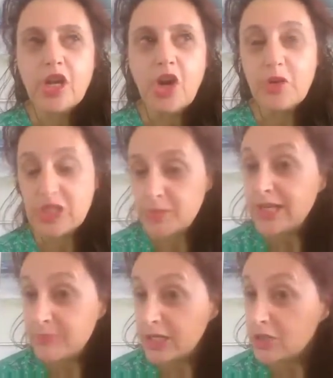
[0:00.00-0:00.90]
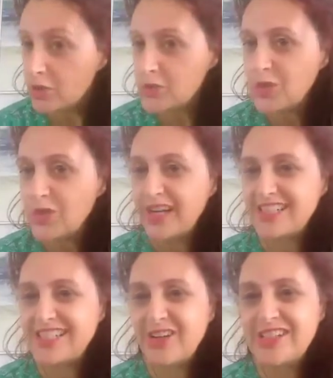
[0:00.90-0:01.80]
of which many men across the world
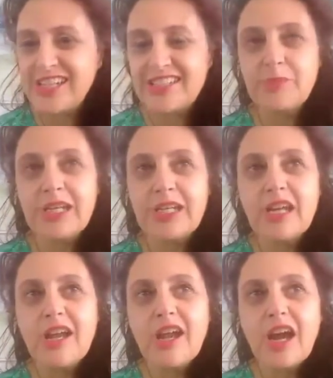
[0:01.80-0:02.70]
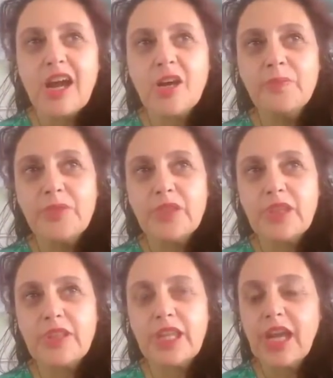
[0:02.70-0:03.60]
actually contacted me, um,
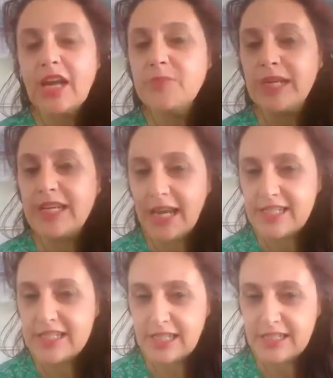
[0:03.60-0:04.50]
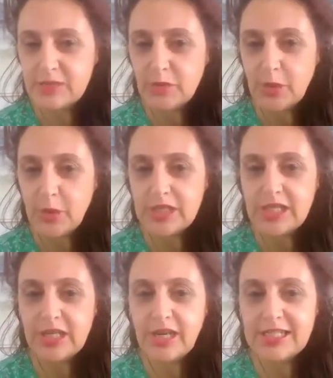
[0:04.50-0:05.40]
there had been case studies reported
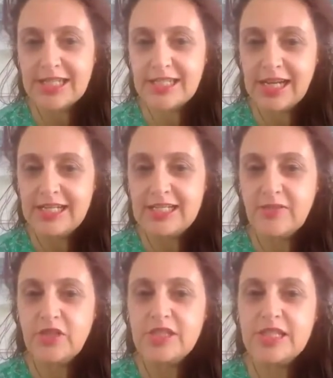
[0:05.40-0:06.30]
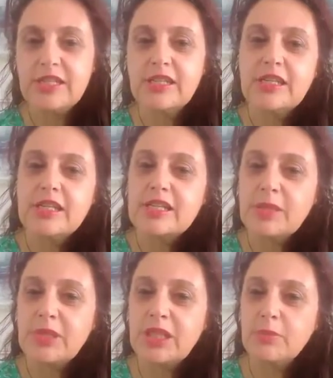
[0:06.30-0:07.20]
in the 1980s of using
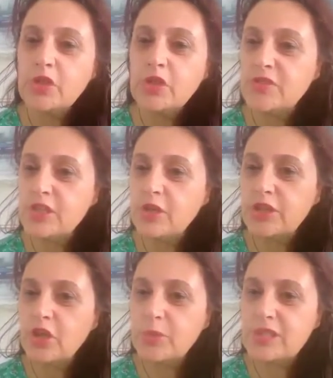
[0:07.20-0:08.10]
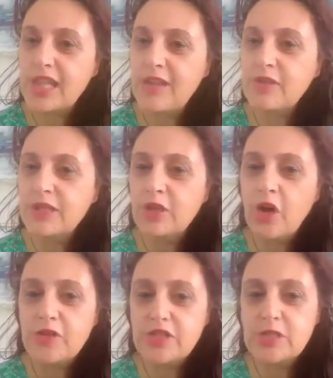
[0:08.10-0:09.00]
something that most physiotherapists have in their
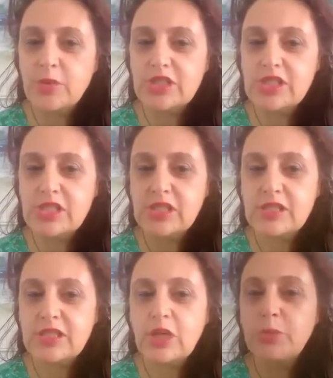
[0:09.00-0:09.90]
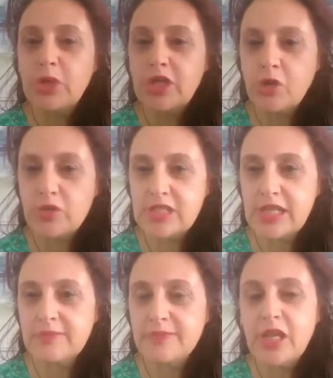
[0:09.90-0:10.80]
offices, which is therapeutic
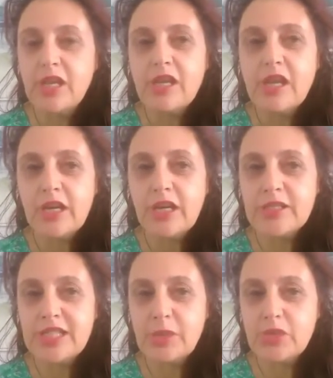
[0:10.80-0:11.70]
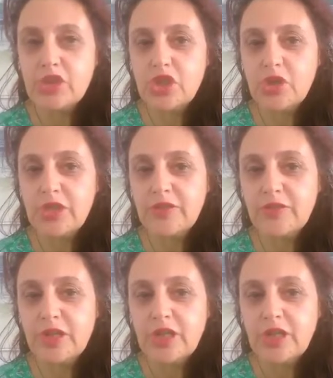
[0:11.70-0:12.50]
ultrasound. And I was able to show that if